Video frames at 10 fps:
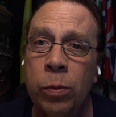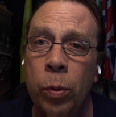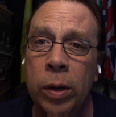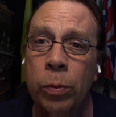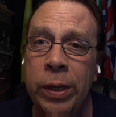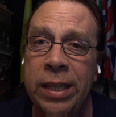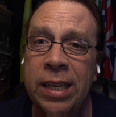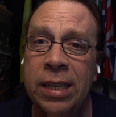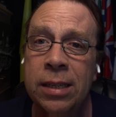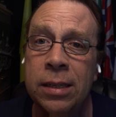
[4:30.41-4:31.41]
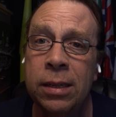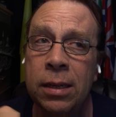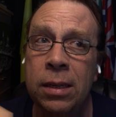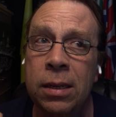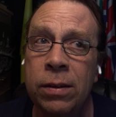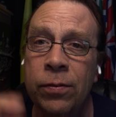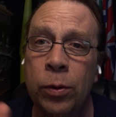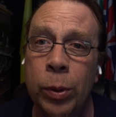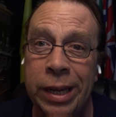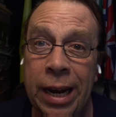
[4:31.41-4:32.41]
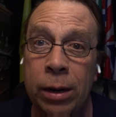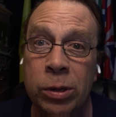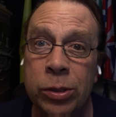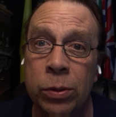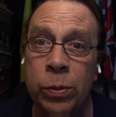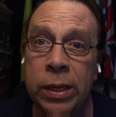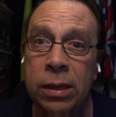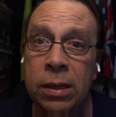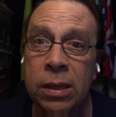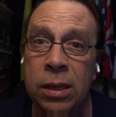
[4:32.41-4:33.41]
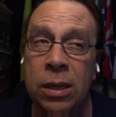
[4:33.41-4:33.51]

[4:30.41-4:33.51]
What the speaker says: what we did 40 hours a week